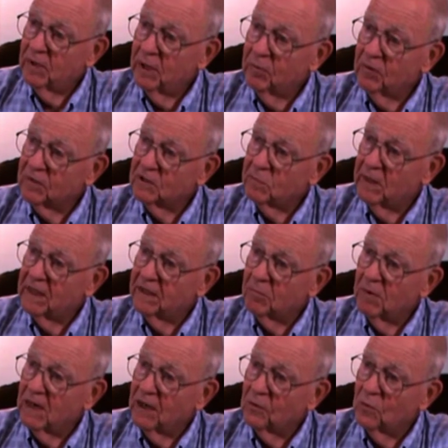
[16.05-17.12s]
people speak
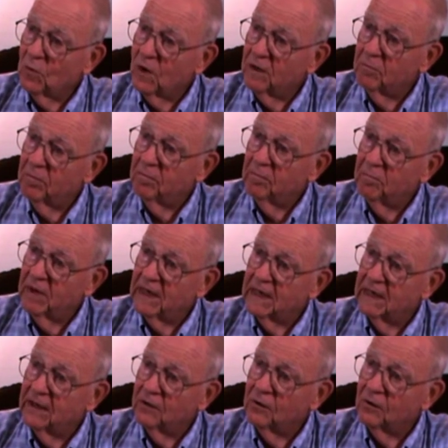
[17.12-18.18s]
about one big
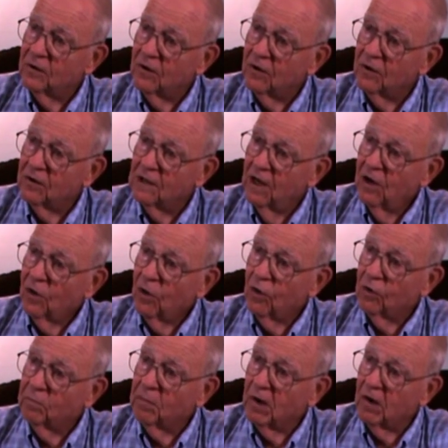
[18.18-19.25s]
hill called
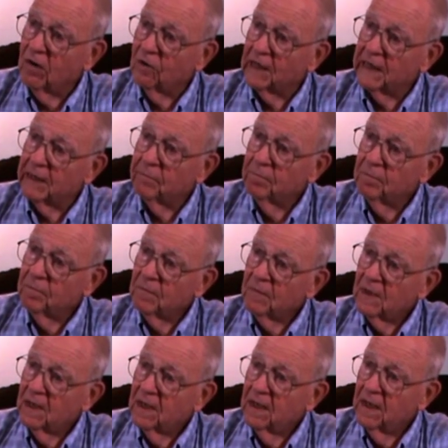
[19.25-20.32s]
Old Baldy,
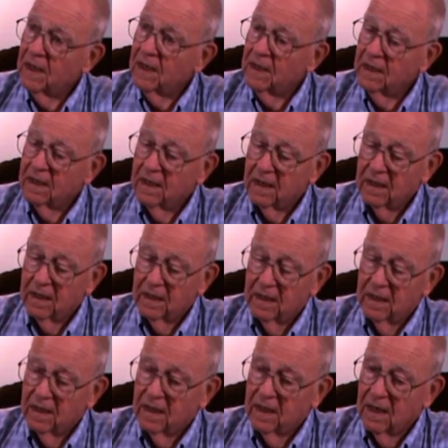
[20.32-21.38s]
and
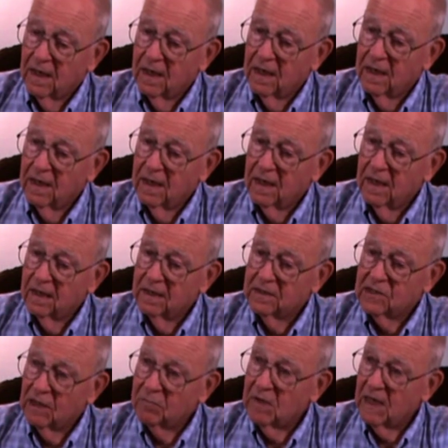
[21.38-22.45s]

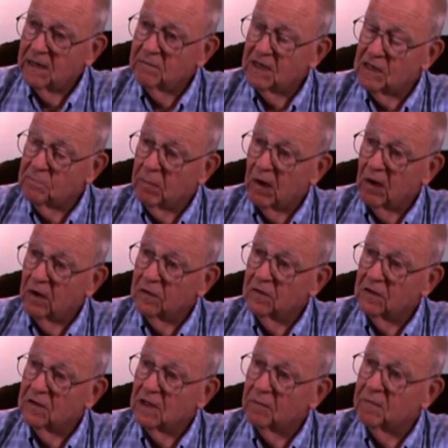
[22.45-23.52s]
sometimes it's bald
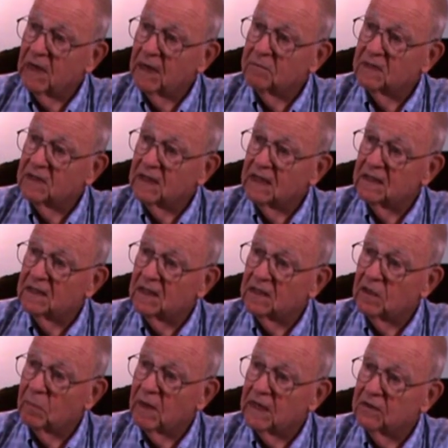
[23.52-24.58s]
and sometimes it isn't. It
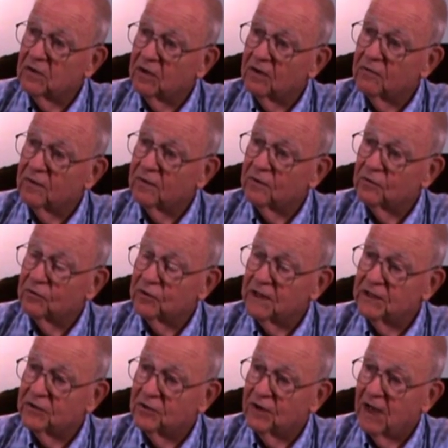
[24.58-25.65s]
depends on if there are
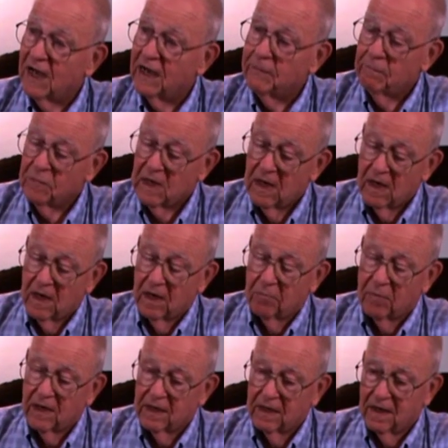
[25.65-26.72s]
trees or not.
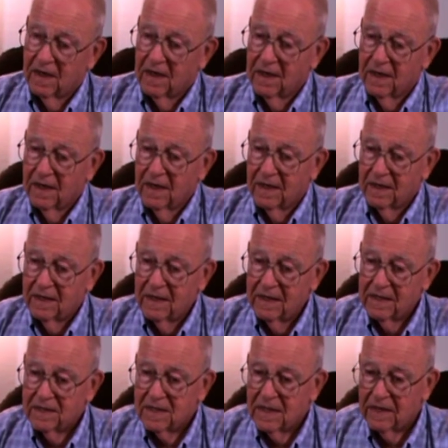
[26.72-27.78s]
But
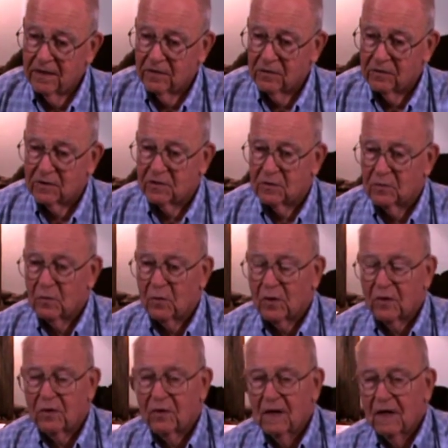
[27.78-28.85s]
these hills
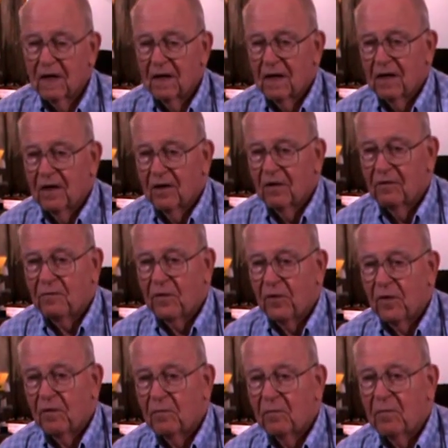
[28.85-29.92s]
were
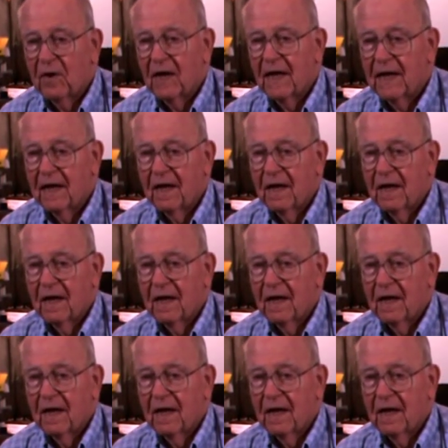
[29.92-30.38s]
formed by